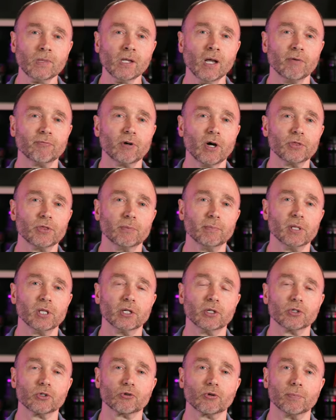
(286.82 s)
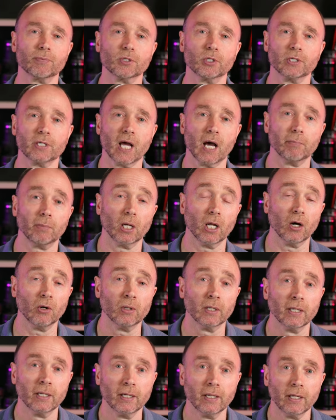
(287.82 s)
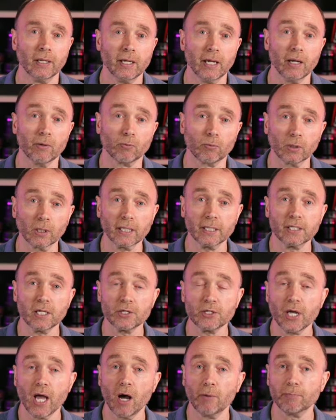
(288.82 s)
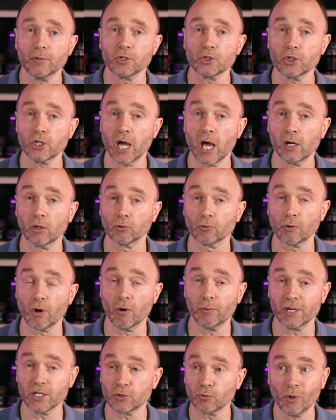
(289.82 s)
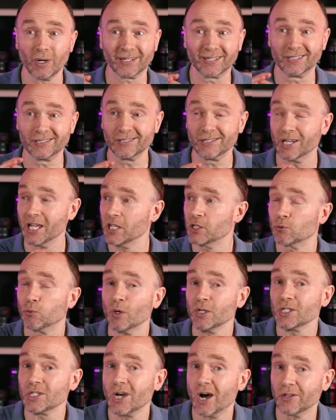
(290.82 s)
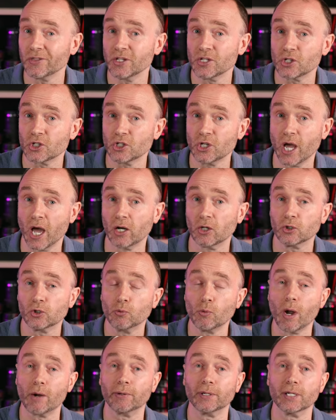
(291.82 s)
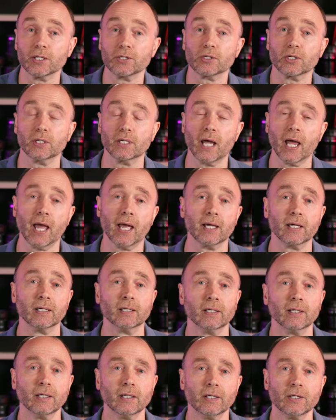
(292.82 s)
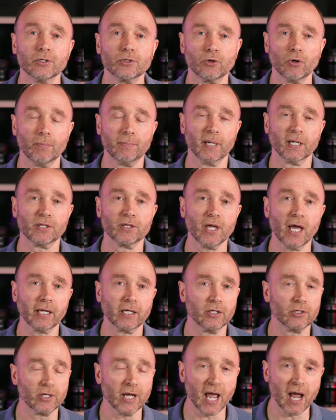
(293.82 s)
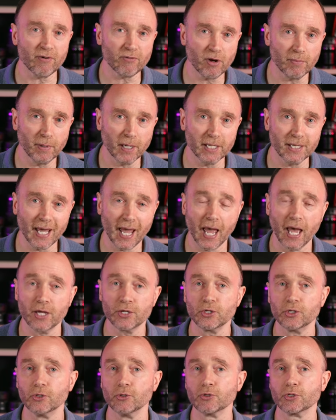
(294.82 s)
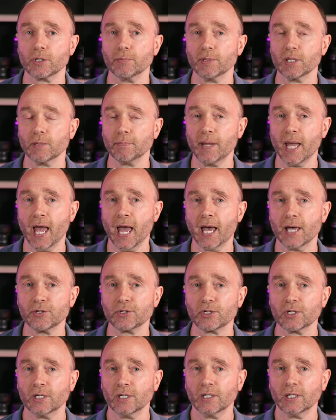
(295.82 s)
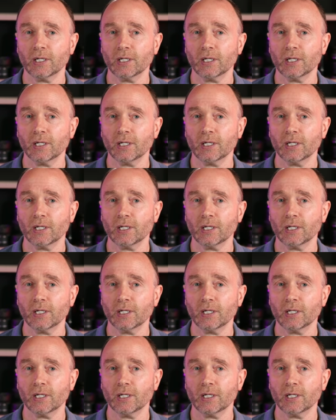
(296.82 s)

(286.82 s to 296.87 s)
I've got them in the description down below. It really does help this channel grow, and it's what's gotten this channel to where it is today. So a big thank you to everybody that has used them in the past.